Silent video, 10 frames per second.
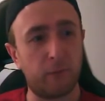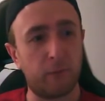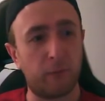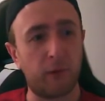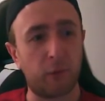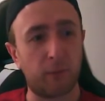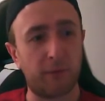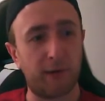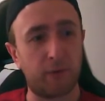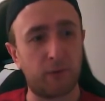not one of my
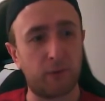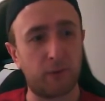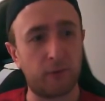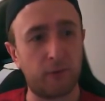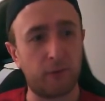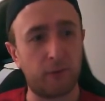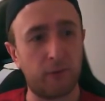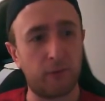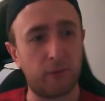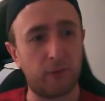favourites.
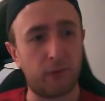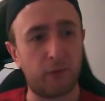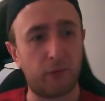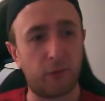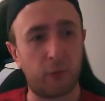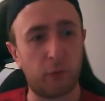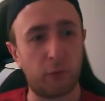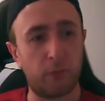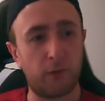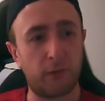Nice and
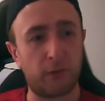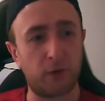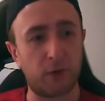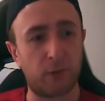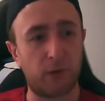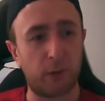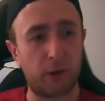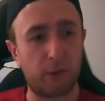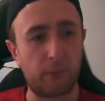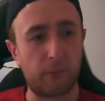simple, but does the job very
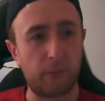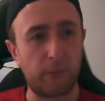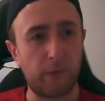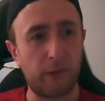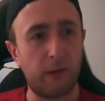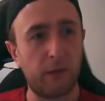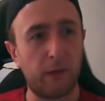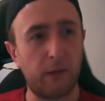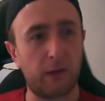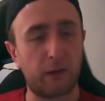well.
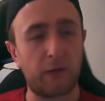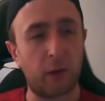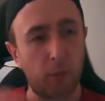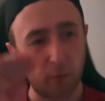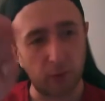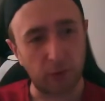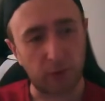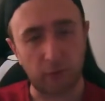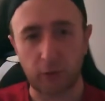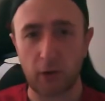And like I say, we're moving
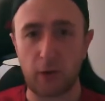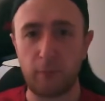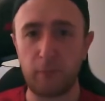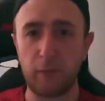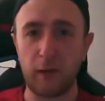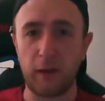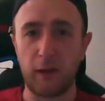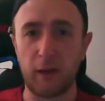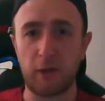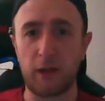on in time,
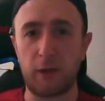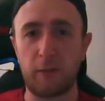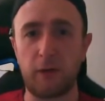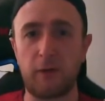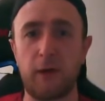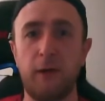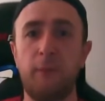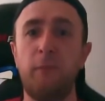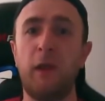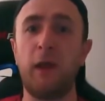and we're getting better at it.
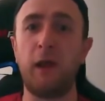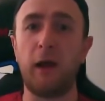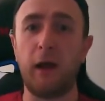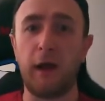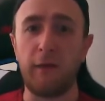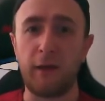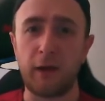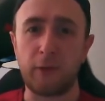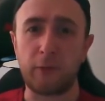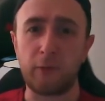And
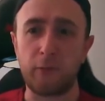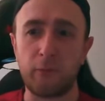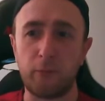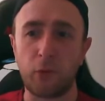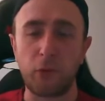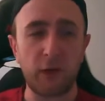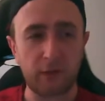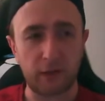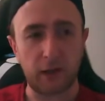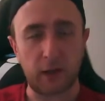now, more
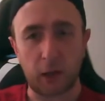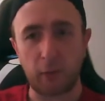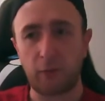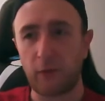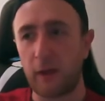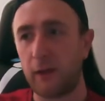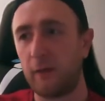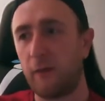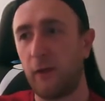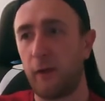recently, I would
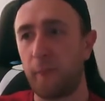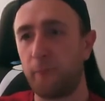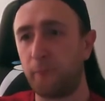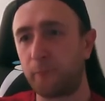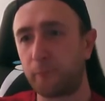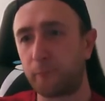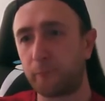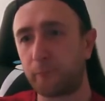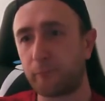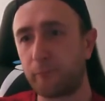say that.
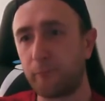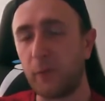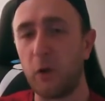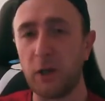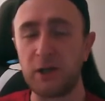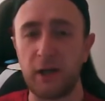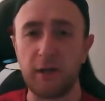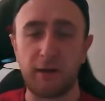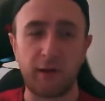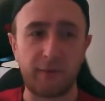Oh, actually,
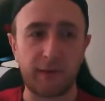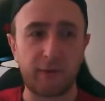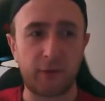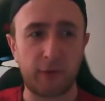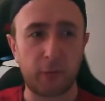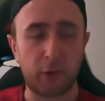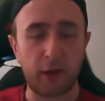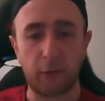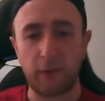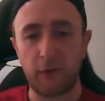another thing to
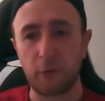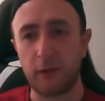point out with this one